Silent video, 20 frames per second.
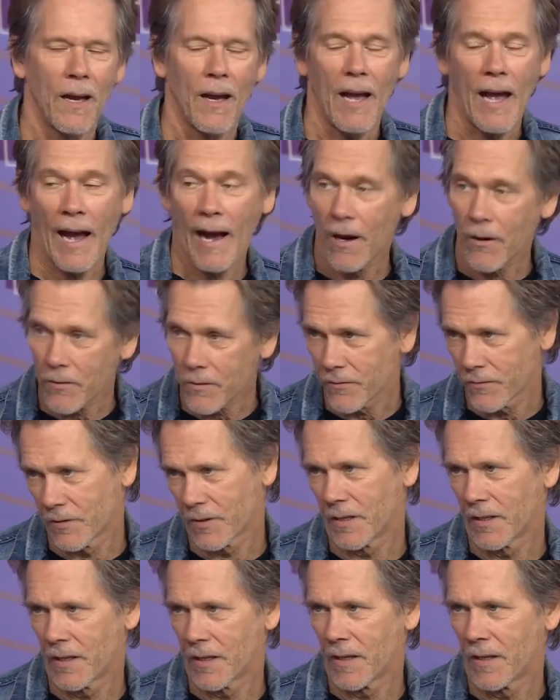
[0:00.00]
out of the
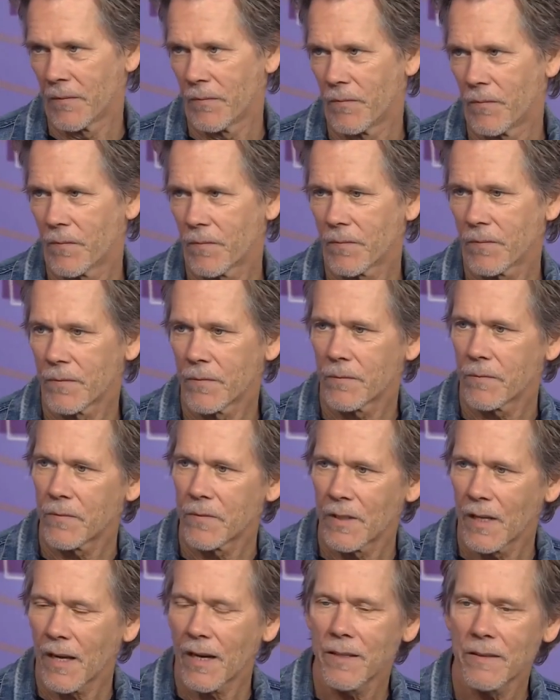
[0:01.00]
game,
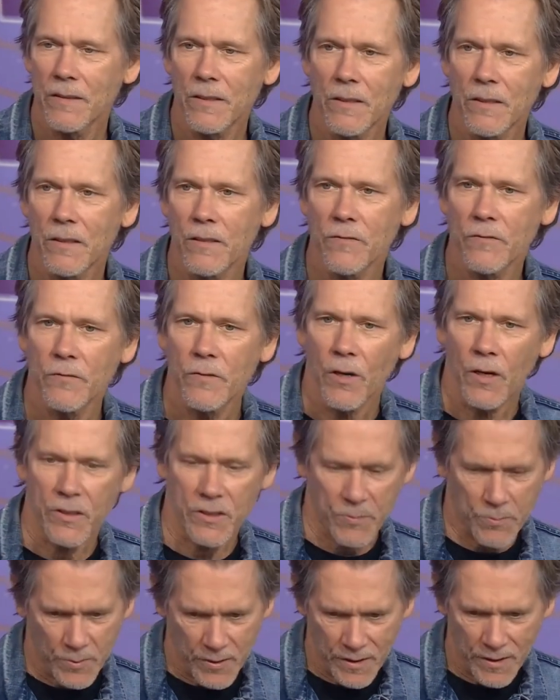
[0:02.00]
the idea of us
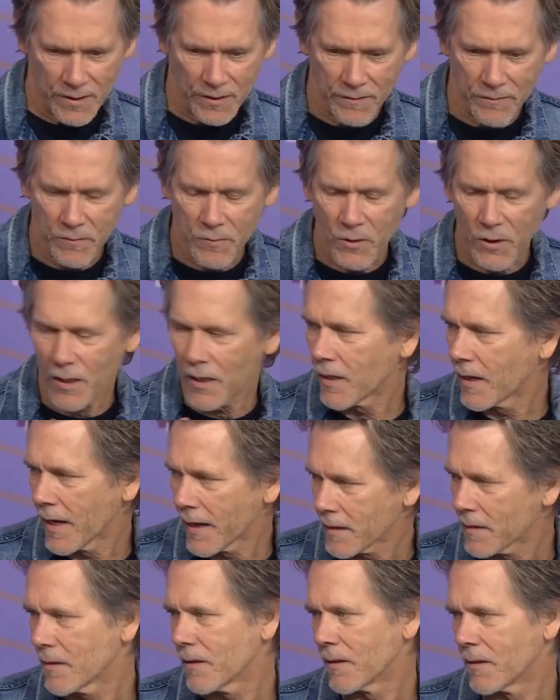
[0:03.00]
being
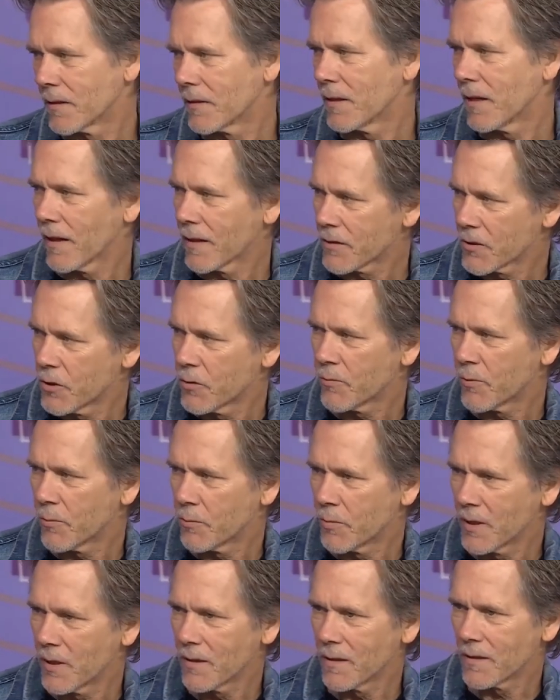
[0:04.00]
connected as human
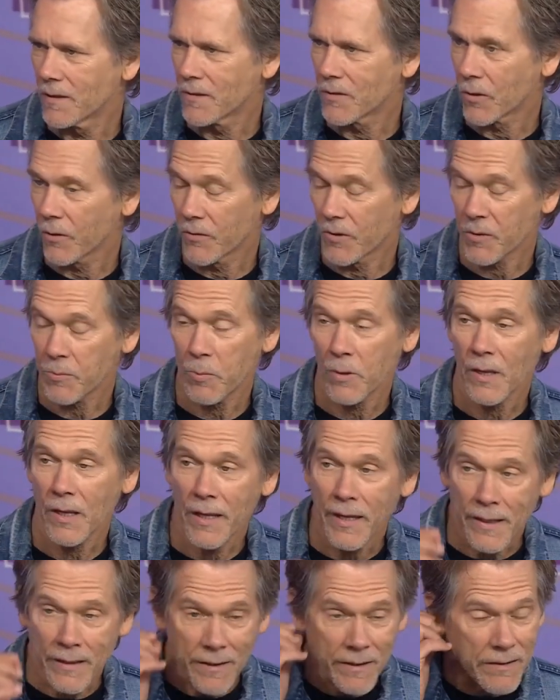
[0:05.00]
beings on this
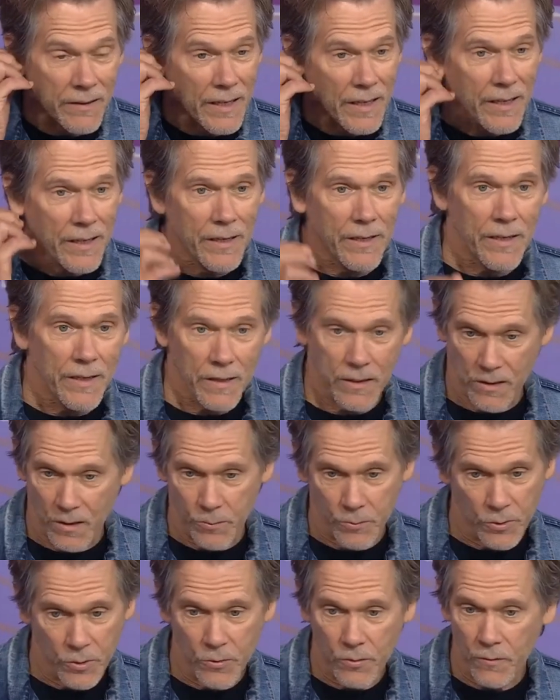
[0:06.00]
planet is a
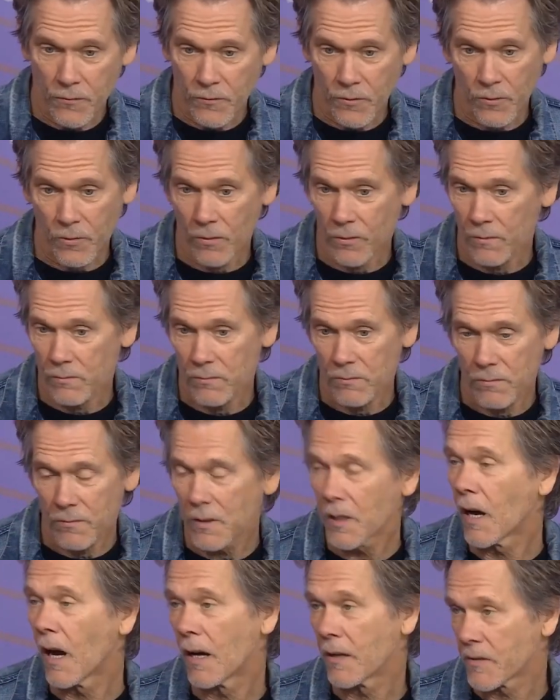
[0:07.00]
beautiful
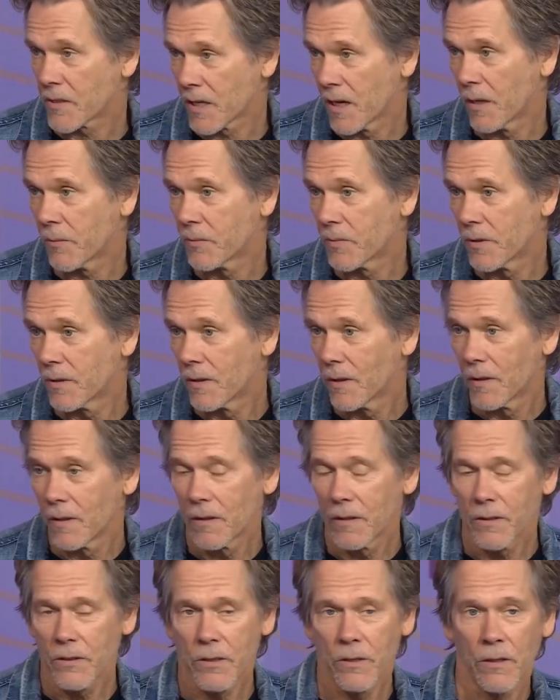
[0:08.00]
concept.
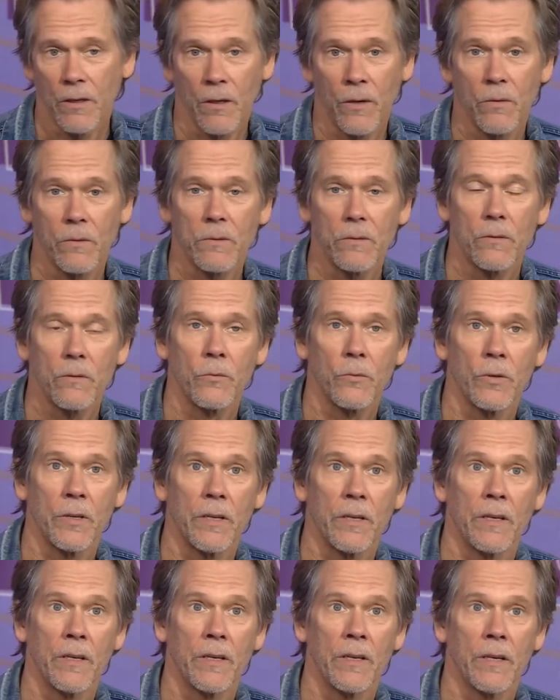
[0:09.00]

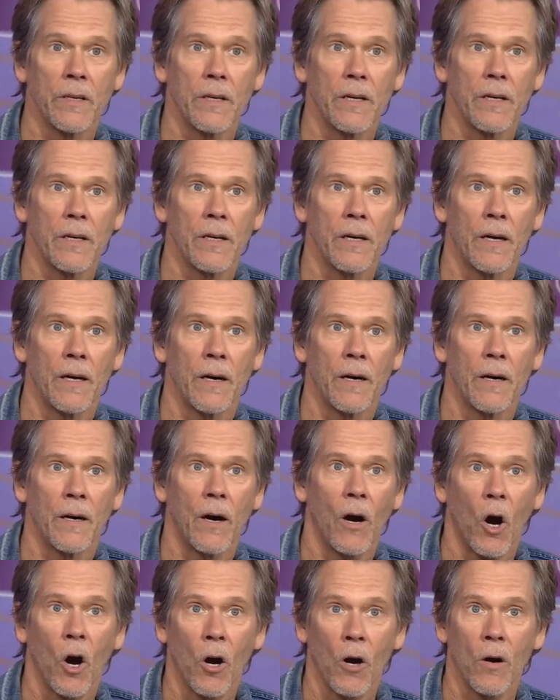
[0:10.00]
We
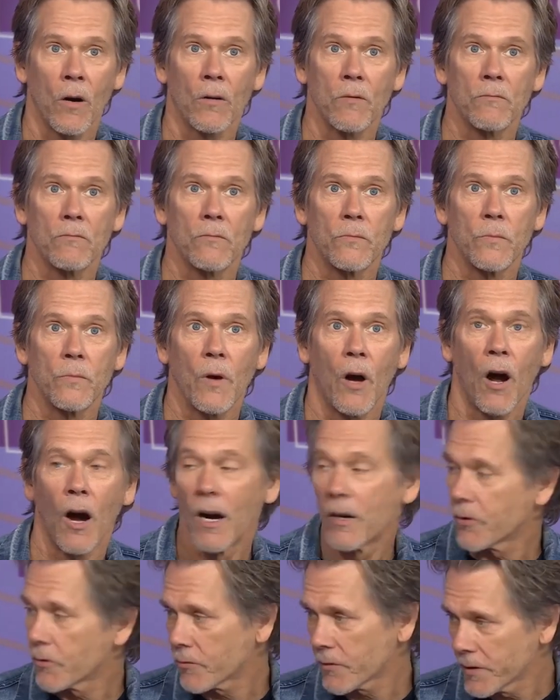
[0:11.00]
are
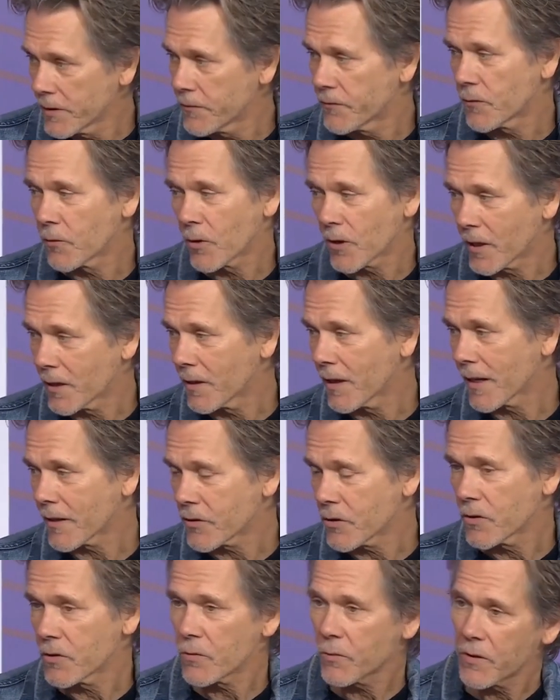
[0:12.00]
hungry for
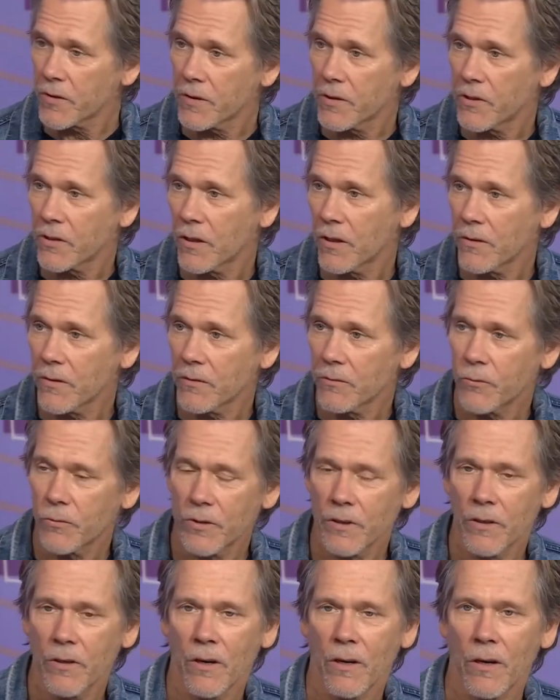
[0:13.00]
connections with each other.
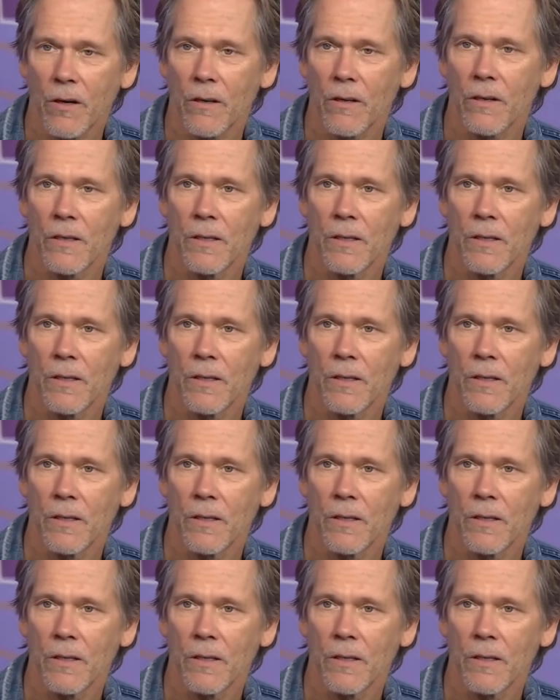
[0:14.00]
We are